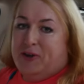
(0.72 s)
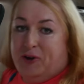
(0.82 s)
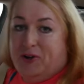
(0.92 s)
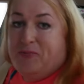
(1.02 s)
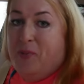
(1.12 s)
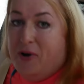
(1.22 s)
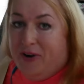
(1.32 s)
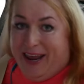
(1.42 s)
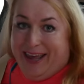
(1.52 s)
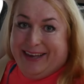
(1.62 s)
Good
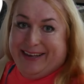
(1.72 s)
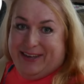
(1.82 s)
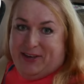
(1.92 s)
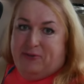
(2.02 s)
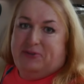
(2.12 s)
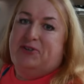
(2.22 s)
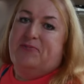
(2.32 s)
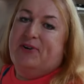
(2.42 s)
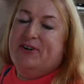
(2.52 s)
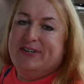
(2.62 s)
morning,
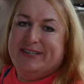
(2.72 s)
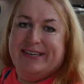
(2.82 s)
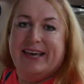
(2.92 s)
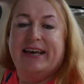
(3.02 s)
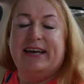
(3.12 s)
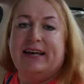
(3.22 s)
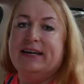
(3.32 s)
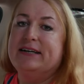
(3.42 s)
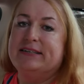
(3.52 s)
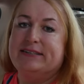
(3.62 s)
YouTubers
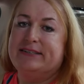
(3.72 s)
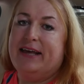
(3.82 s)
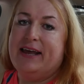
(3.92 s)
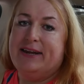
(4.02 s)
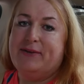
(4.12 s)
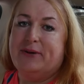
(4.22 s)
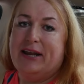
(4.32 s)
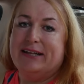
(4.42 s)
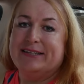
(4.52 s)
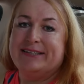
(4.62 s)
and anyone
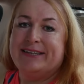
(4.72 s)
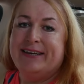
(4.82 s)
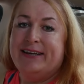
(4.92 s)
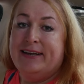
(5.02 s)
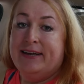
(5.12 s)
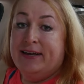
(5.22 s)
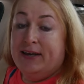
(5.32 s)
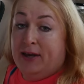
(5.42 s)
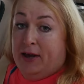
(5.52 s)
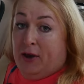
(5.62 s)
else.
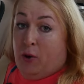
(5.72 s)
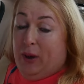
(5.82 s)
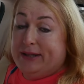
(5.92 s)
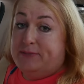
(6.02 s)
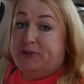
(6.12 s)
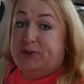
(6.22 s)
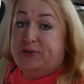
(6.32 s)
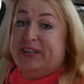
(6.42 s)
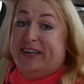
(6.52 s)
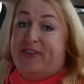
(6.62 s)
Welcome
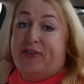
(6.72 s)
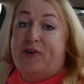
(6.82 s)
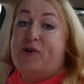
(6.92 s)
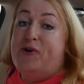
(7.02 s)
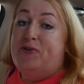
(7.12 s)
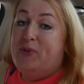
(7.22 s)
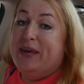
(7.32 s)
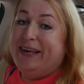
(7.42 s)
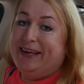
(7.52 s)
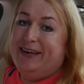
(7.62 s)
to the third
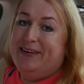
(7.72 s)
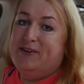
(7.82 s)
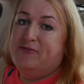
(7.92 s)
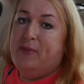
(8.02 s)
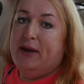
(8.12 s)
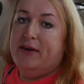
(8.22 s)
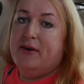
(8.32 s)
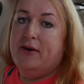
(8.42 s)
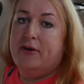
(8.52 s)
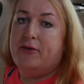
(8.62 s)
week of my
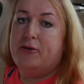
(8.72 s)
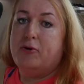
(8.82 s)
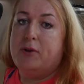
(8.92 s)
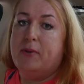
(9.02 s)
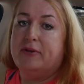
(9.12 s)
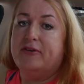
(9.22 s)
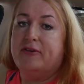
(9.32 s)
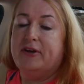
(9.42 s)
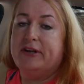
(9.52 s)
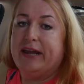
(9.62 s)
three month,
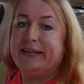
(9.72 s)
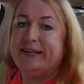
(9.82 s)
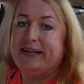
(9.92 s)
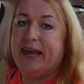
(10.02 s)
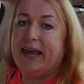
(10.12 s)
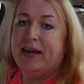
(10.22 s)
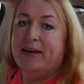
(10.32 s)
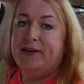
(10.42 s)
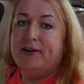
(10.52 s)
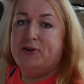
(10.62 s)
90 day
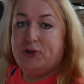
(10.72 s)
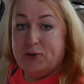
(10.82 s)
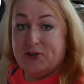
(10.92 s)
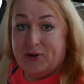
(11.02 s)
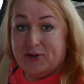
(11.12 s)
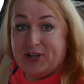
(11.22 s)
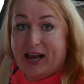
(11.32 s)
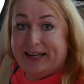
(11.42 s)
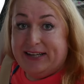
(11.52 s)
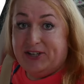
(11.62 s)
two stone
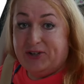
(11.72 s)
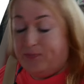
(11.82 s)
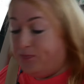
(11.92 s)
challenge.